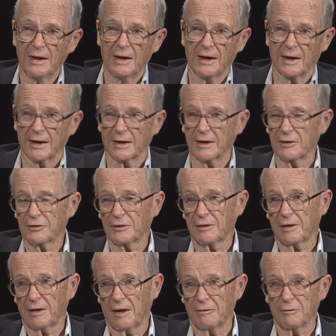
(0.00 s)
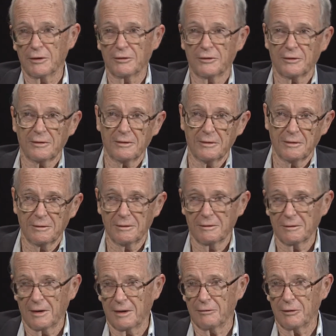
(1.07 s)
And I guess Henry
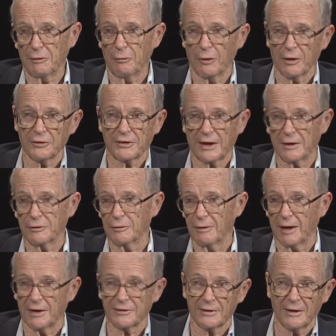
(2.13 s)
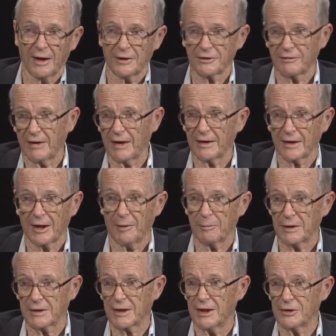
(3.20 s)
Wallace had to do lots and lots of hand
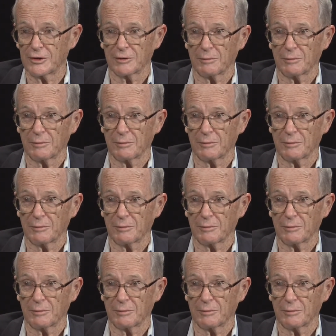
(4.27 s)
computations.